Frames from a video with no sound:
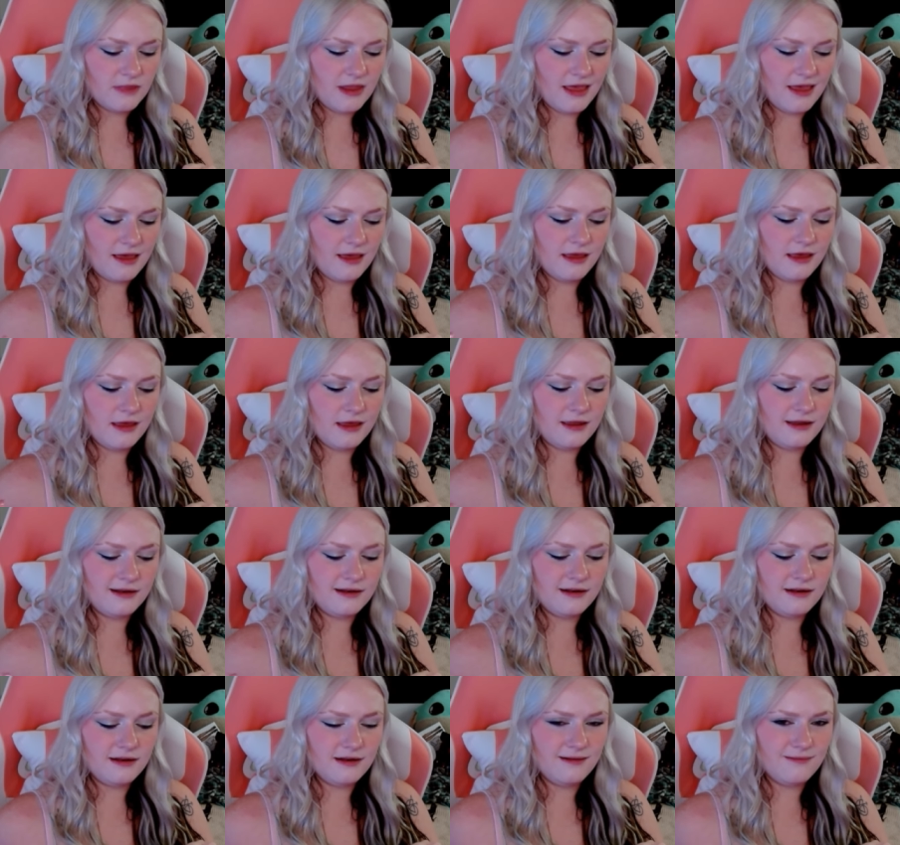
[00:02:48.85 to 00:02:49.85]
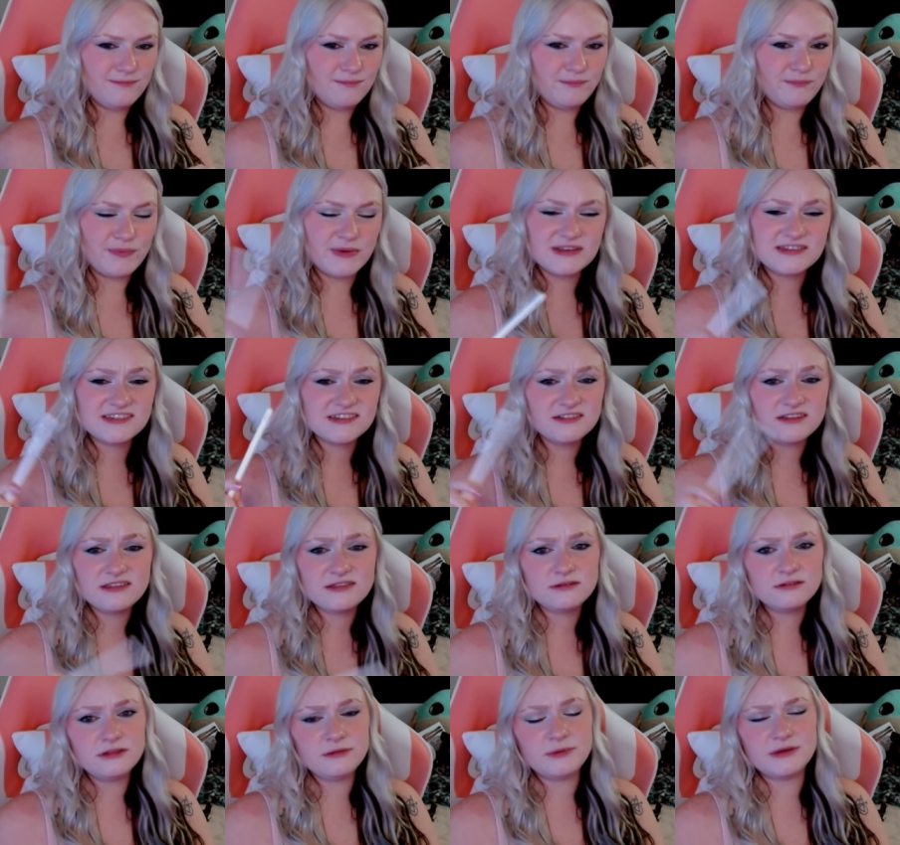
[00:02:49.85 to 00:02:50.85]
and basically the
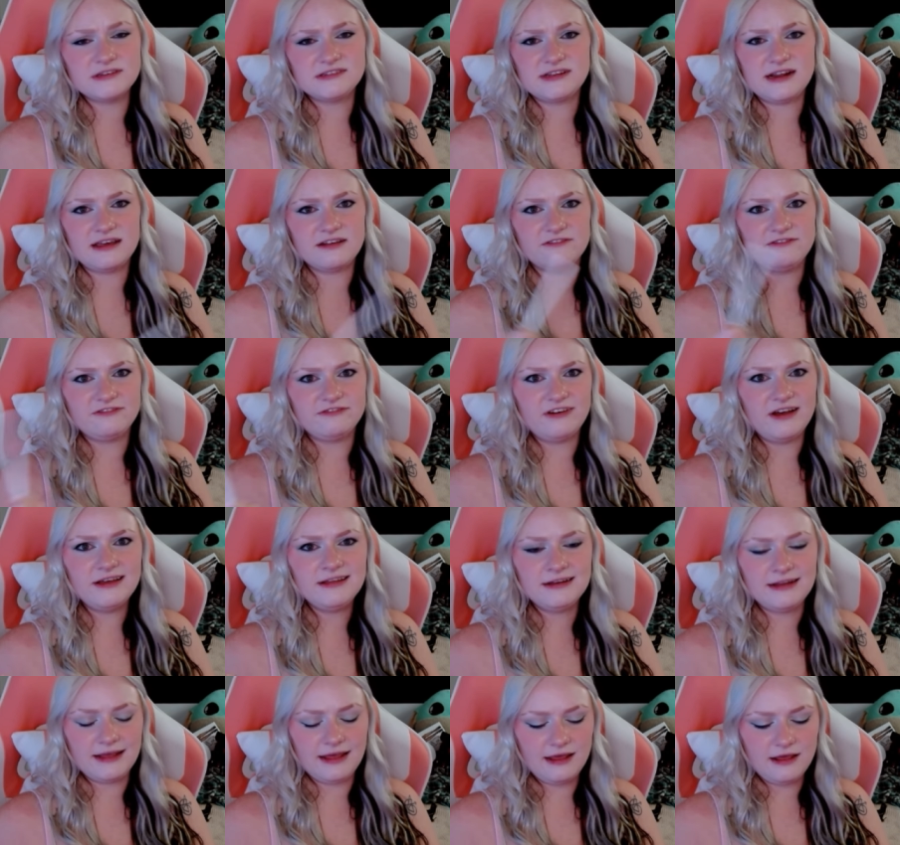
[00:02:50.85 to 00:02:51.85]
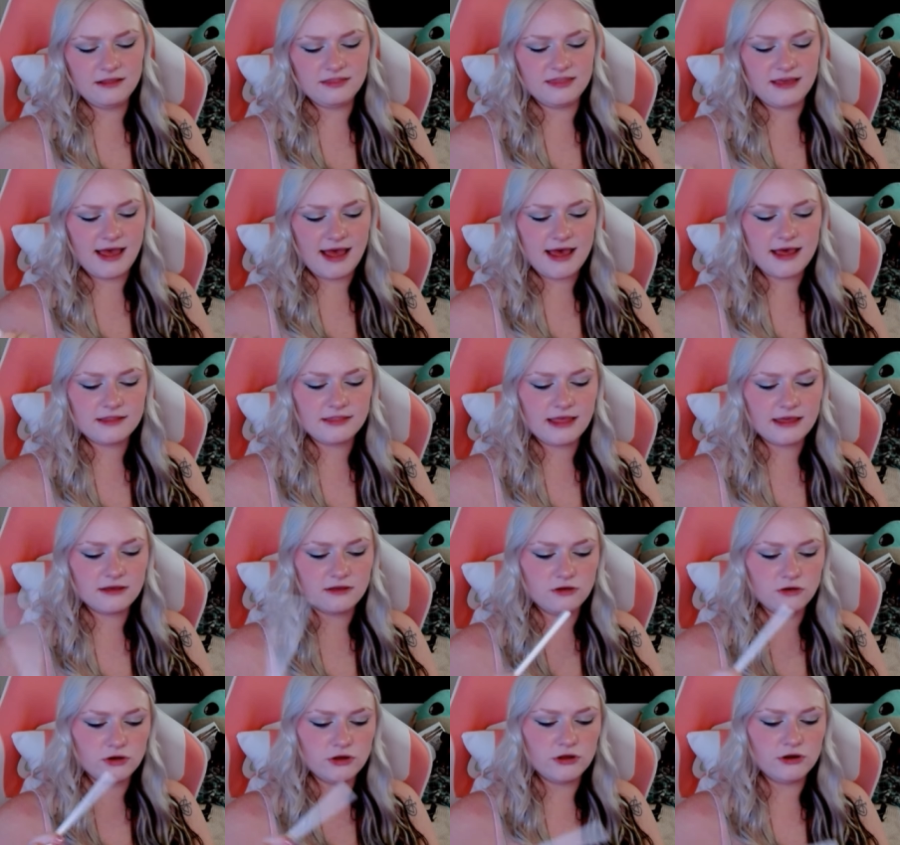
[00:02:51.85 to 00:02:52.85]
only place that I could find it that had like
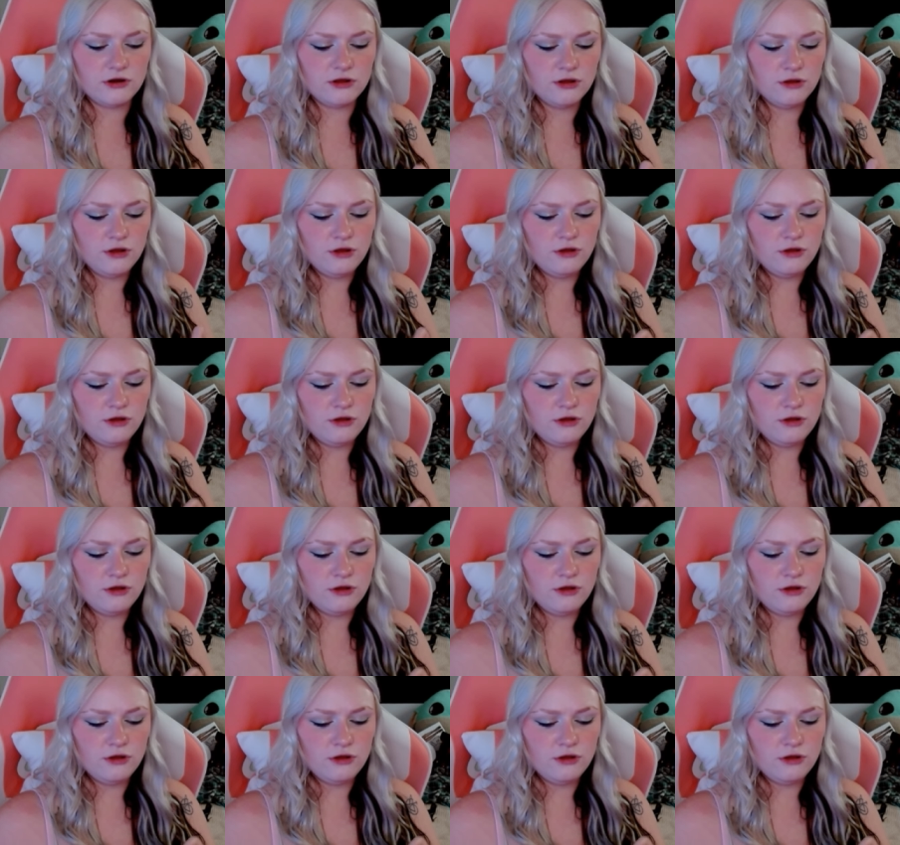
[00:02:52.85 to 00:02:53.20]
good